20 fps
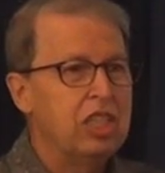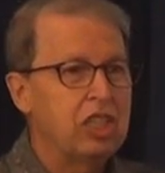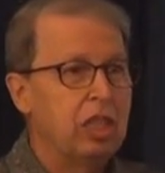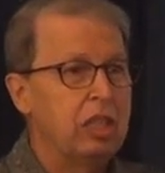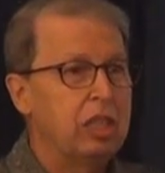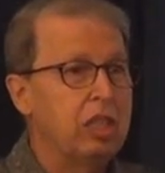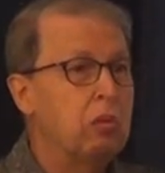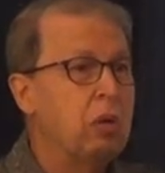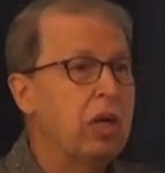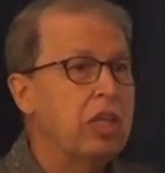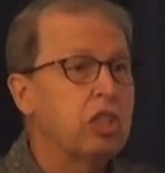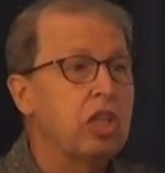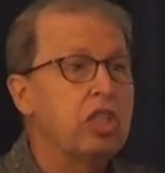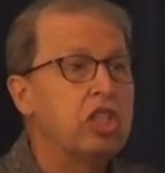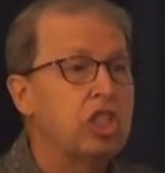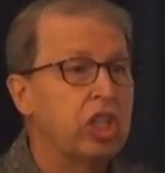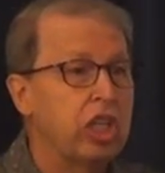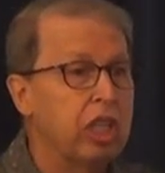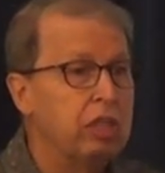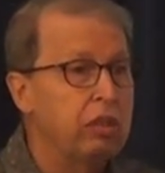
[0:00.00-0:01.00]
a, he was a
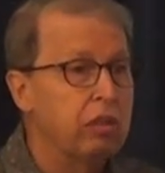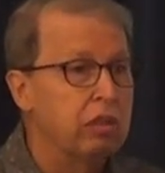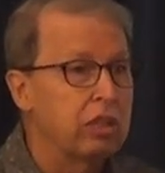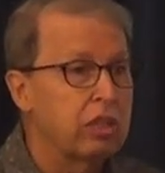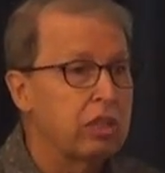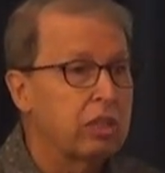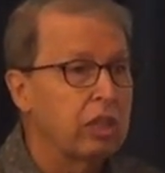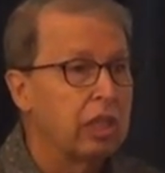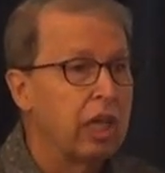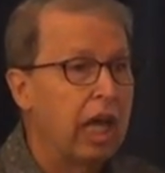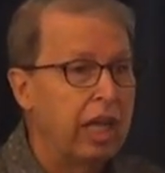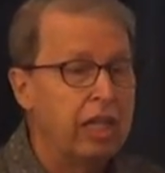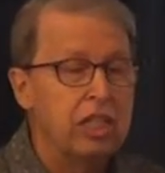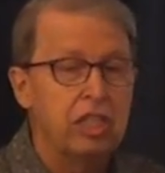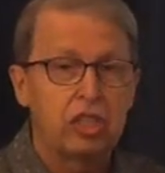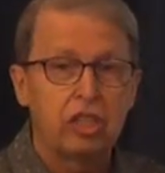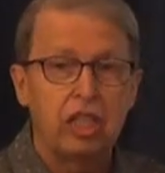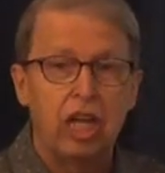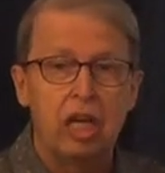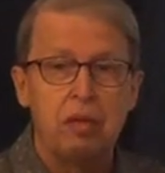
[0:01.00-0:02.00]
genius in
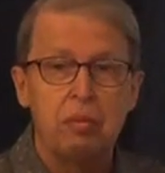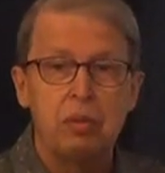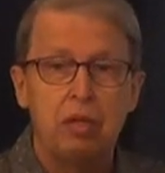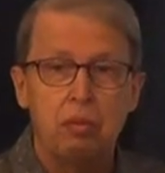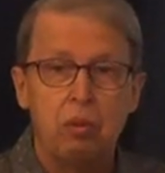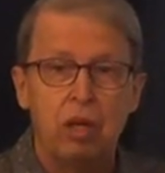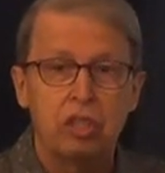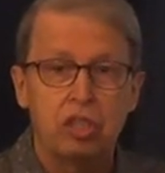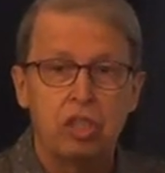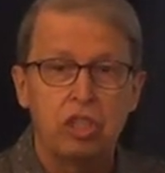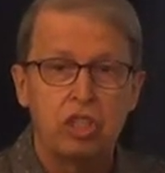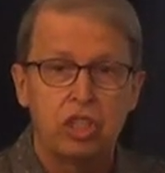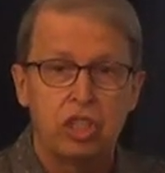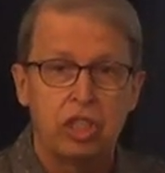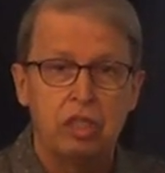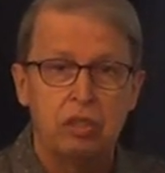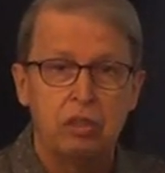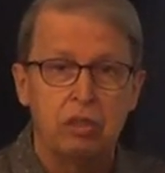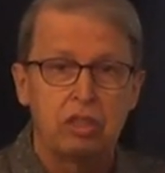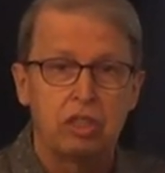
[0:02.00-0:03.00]
his time he was a
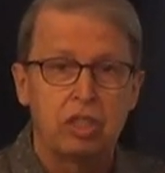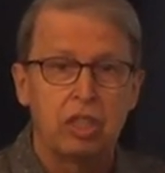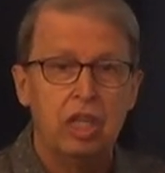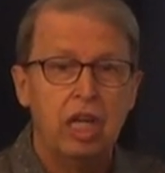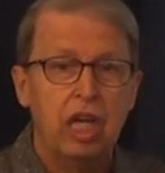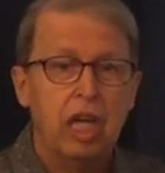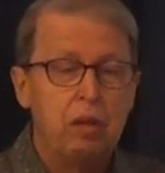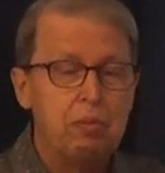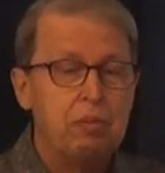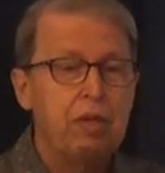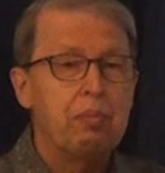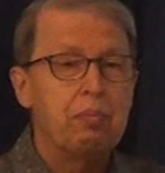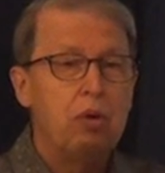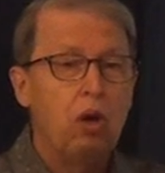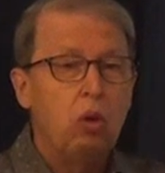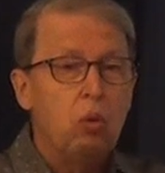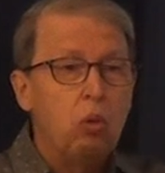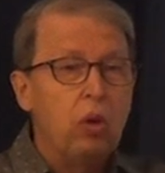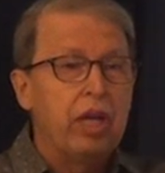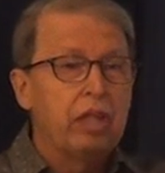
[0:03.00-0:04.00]
genius and
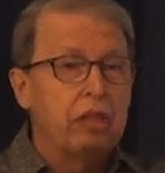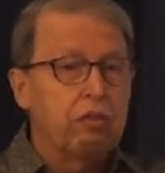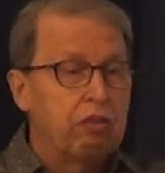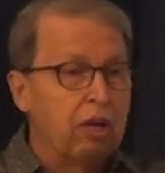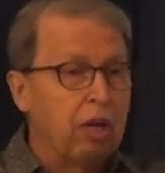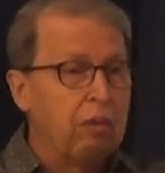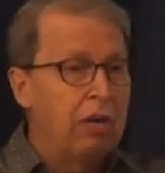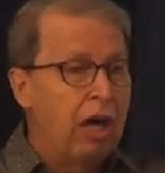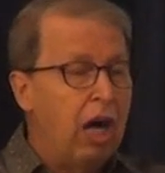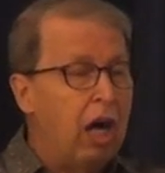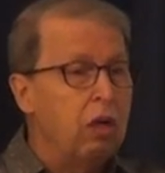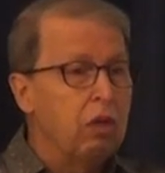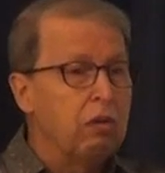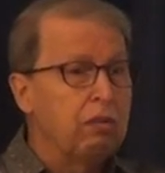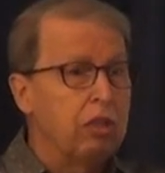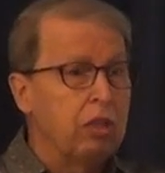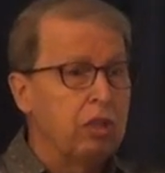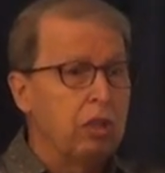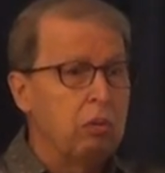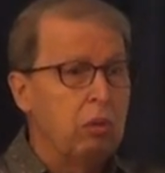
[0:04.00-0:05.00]
people went from all
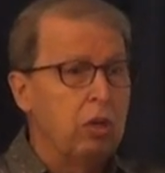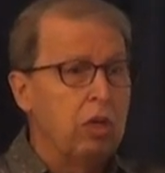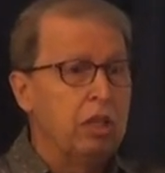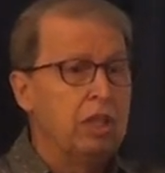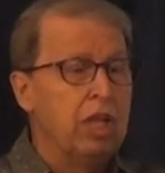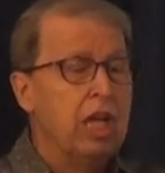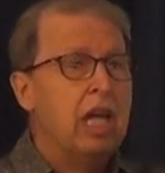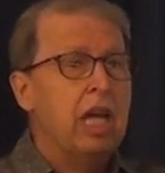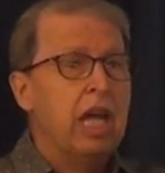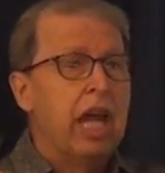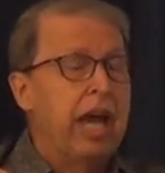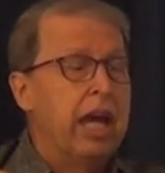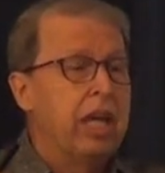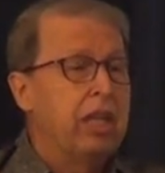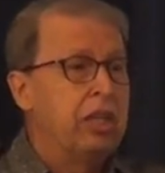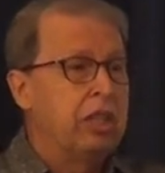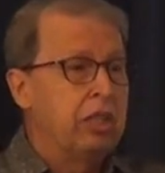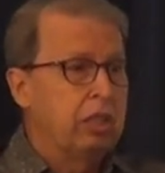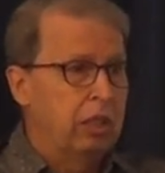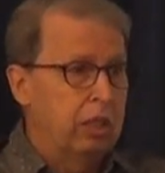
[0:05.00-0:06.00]
over the world
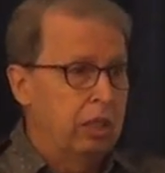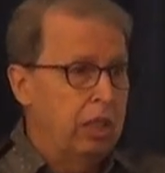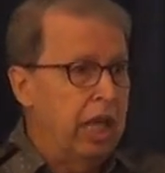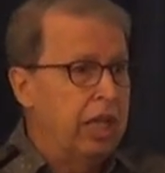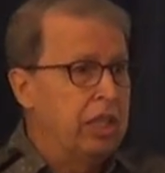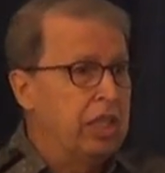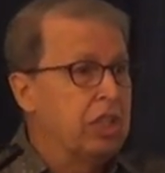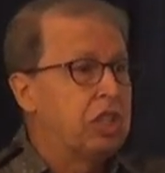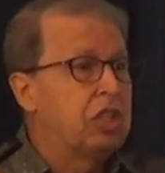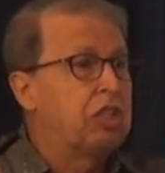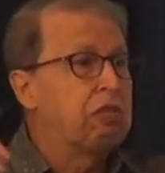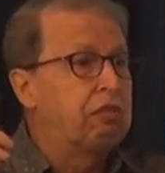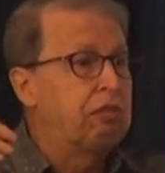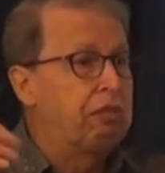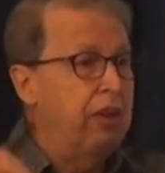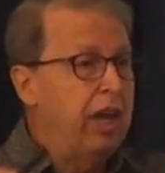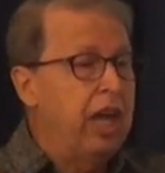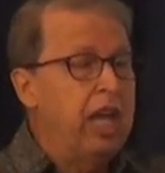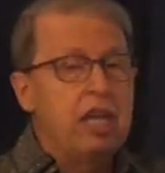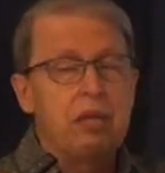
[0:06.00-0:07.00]
and and his
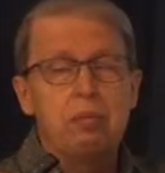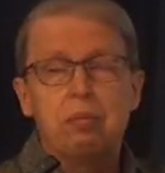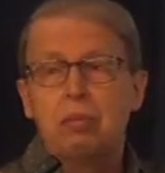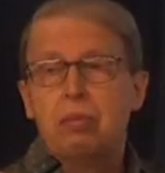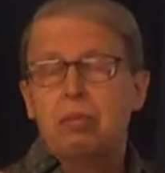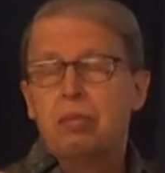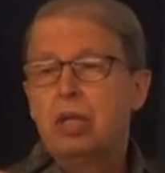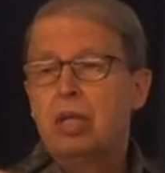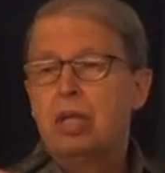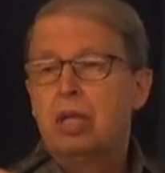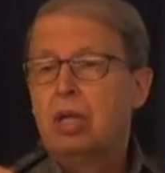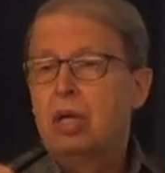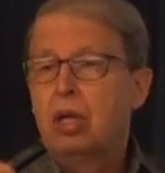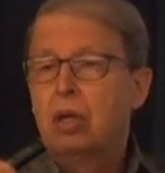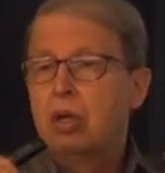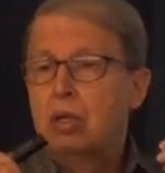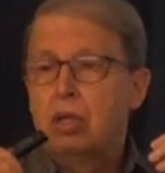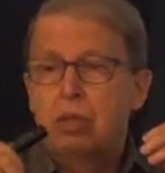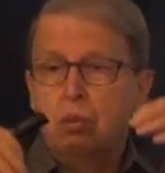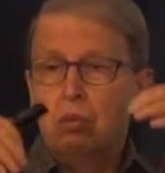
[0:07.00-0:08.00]
fame
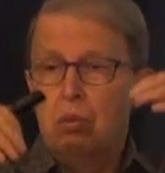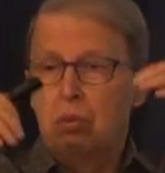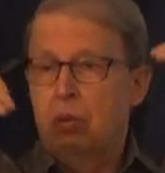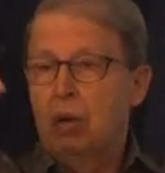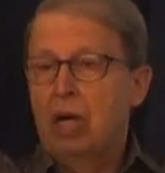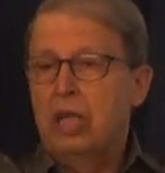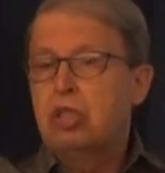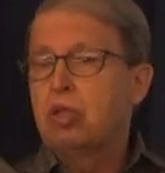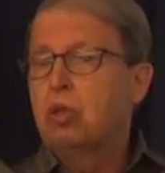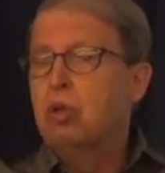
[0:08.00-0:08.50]
was